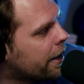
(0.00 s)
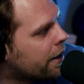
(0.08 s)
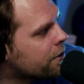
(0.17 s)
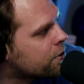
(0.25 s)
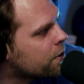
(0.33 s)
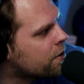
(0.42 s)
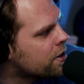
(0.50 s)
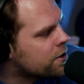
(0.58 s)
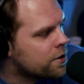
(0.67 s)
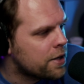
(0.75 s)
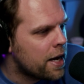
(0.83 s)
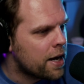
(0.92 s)
so this
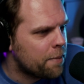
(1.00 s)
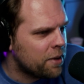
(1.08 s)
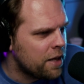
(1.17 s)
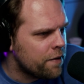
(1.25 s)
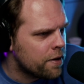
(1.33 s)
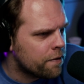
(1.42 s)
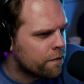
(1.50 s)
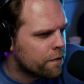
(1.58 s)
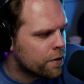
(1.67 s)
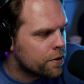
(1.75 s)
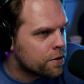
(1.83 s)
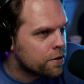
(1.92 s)
set, I believe it
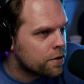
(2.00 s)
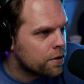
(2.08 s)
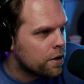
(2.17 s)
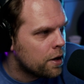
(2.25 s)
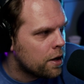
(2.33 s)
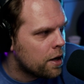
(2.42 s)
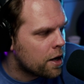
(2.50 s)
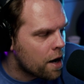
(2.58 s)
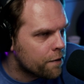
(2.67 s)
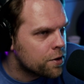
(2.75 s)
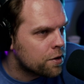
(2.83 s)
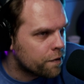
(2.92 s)
covers